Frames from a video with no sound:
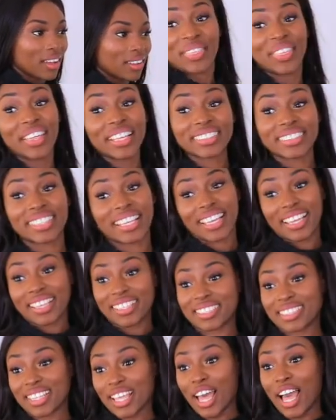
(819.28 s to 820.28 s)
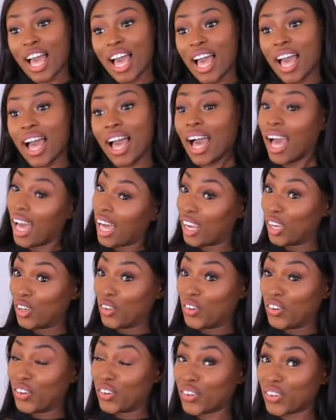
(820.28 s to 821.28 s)
This is a
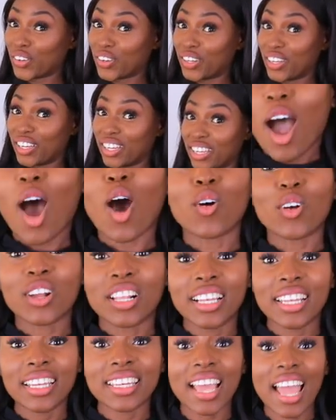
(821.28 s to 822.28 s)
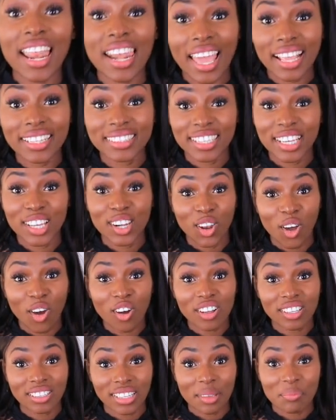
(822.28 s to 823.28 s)
look. Oh, clearly I liked it a
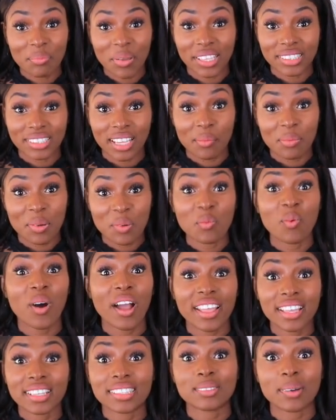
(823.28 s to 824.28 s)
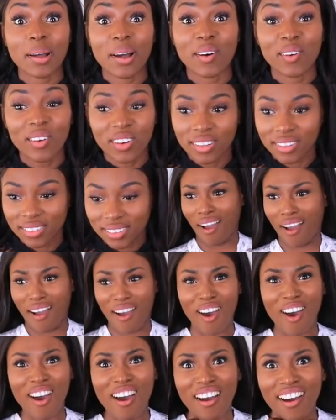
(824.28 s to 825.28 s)
lot because I picked up in white as well.
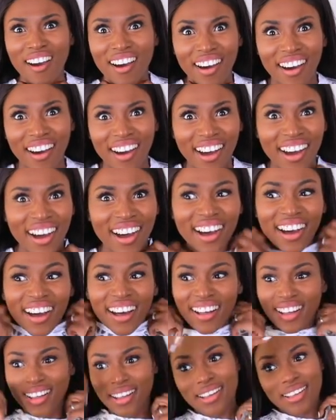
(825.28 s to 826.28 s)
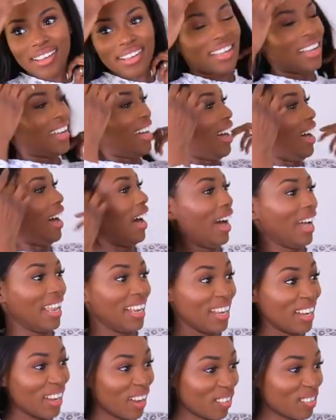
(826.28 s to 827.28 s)
Oh,
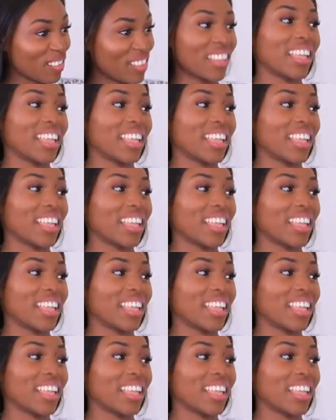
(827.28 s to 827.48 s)
I love